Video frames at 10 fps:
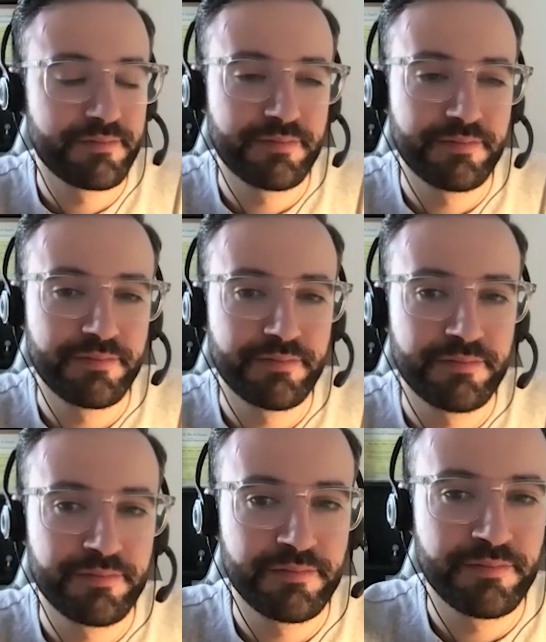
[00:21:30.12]
so
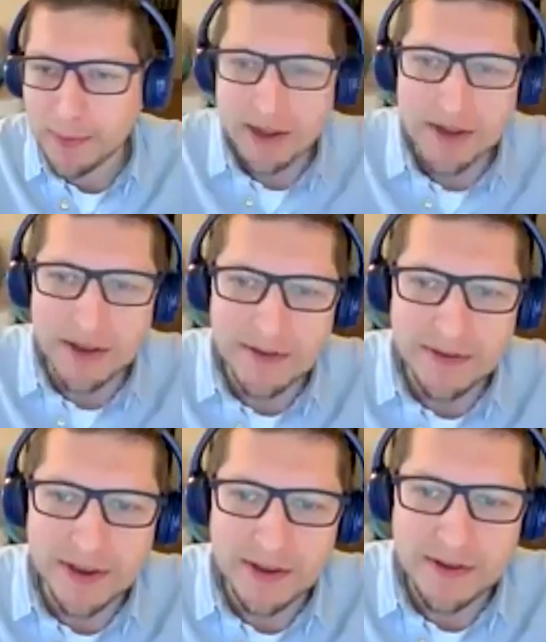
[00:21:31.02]
that's the benefit
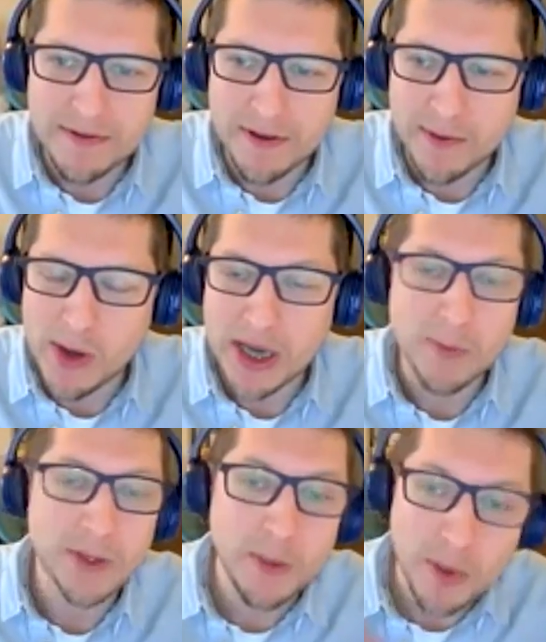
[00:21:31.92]
of
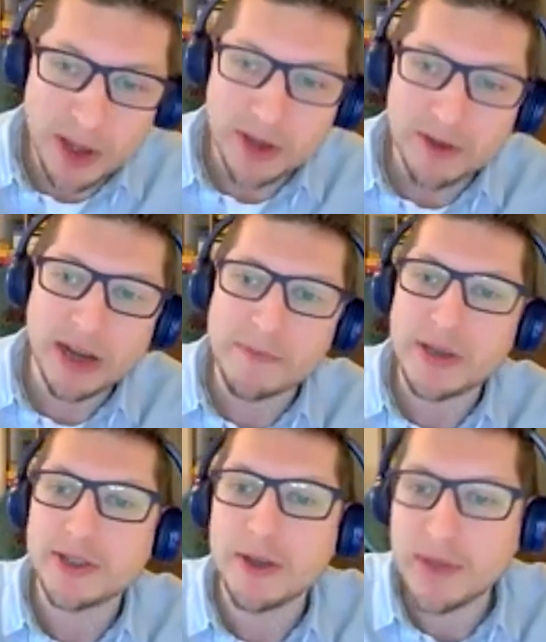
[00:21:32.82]
working with someone that can
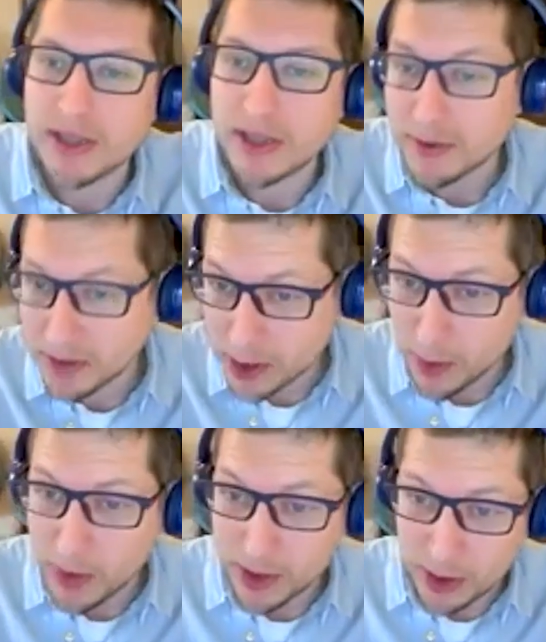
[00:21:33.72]
recommend something that's
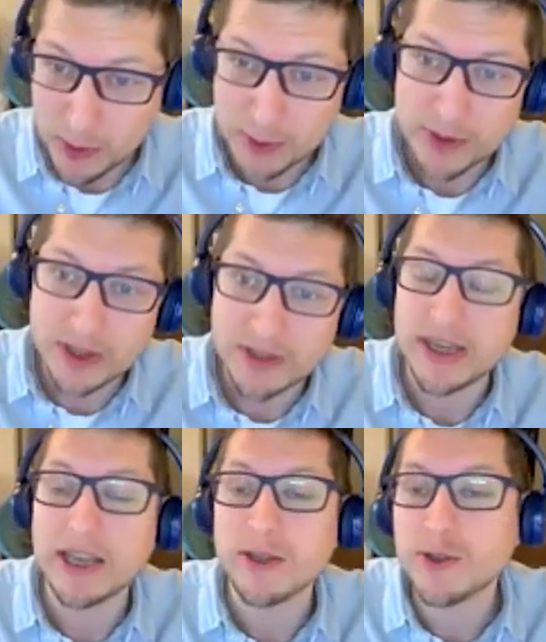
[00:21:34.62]
suited to your
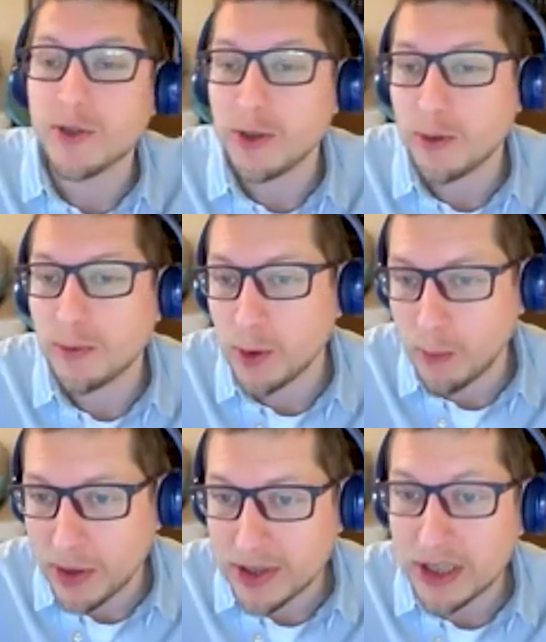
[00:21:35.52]
specific industry,
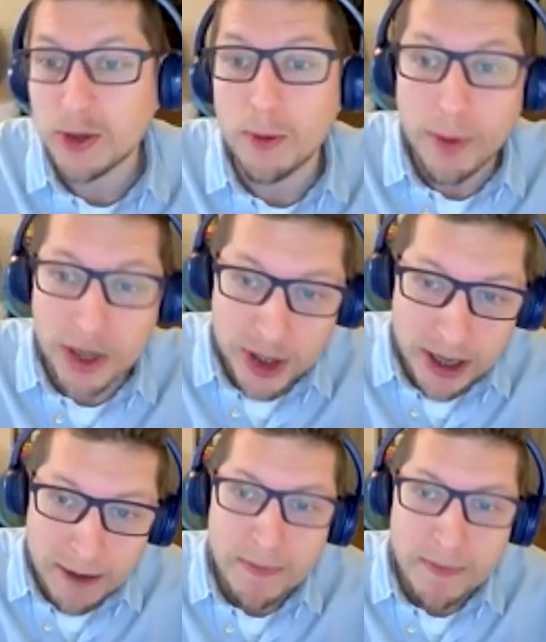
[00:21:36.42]
your business, your budget.